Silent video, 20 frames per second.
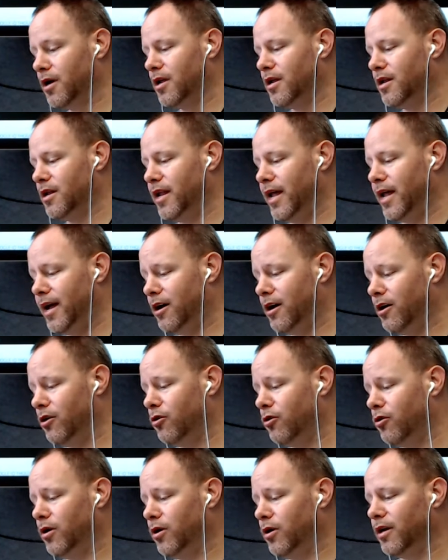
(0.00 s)

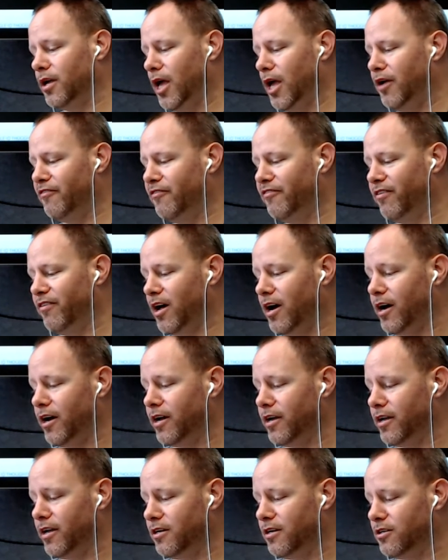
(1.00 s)
now
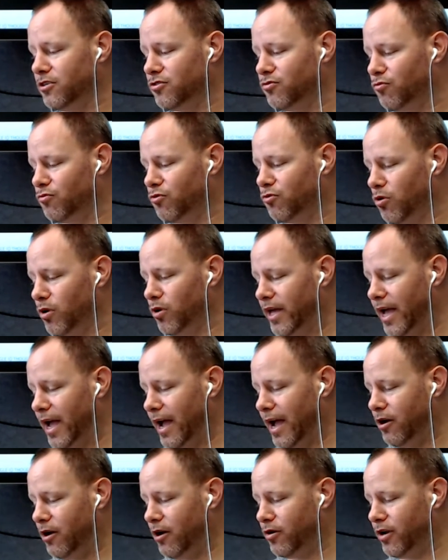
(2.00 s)
GameFly is rolling
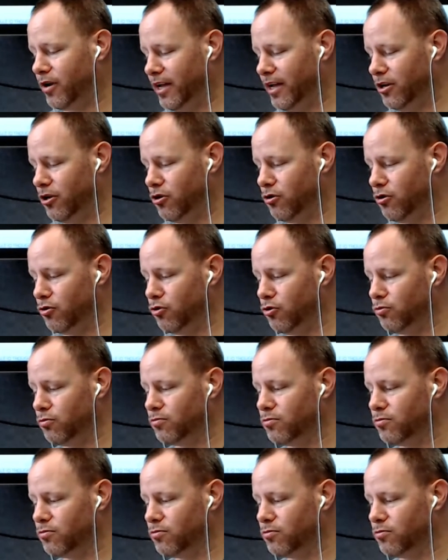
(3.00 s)
out a new